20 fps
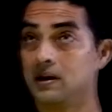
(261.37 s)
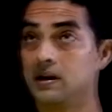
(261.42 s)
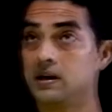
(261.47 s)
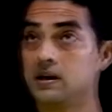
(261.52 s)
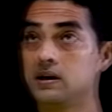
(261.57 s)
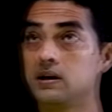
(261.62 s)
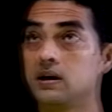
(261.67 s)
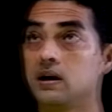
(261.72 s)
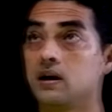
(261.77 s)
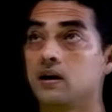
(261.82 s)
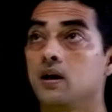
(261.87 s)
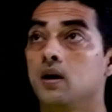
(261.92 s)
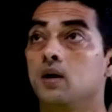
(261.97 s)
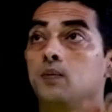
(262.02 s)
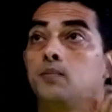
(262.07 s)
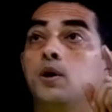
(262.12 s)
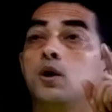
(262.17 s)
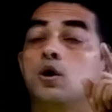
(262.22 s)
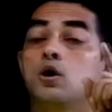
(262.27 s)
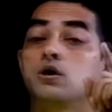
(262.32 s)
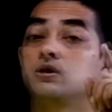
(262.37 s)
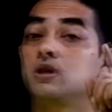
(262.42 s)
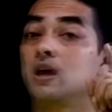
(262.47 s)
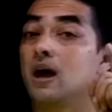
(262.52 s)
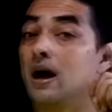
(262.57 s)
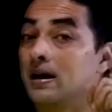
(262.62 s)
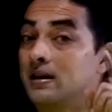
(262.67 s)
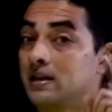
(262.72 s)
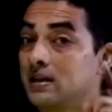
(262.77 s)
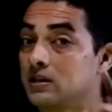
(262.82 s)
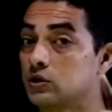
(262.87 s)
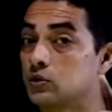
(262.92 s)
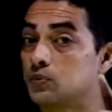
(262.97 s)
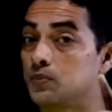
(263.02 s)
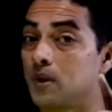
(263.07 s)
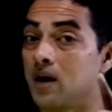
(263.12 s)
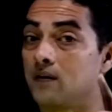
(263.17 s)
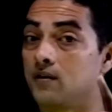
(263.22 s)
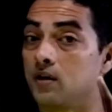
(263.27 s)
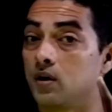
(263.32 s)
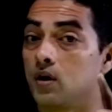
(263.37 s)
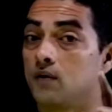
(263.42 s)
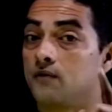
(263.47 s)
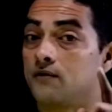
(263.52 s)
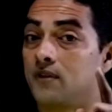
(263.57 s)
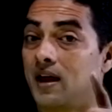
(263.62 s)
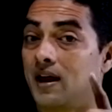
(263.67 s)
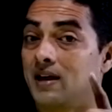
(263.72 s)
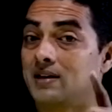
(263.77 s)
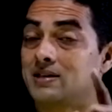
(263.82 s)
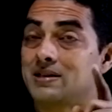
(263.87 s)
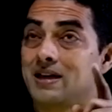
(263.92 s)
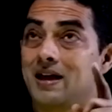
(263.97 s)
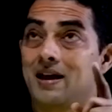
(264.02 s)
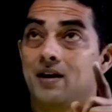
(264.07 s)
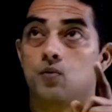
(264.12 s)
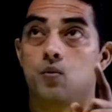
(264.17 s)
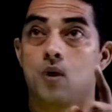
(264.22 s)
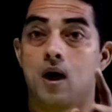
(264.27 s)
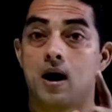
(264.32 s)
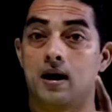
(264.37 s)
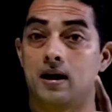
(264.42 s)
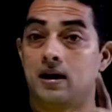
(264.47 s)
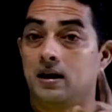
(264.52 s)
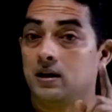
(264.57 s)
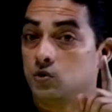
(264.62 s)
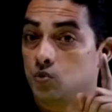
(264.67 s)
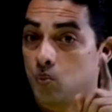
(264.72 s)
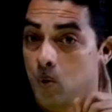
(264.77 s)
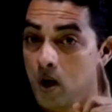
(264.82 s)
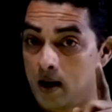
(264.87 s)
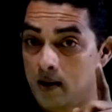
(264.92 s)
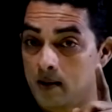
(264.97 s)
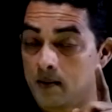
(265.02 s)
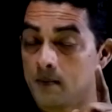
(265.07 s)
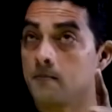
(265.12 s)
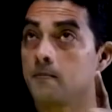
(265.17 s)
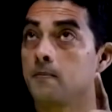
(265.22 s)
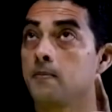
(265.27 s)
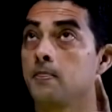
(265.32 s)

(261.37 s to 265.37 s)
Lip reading: Linear because the highest power of X and Y is 1.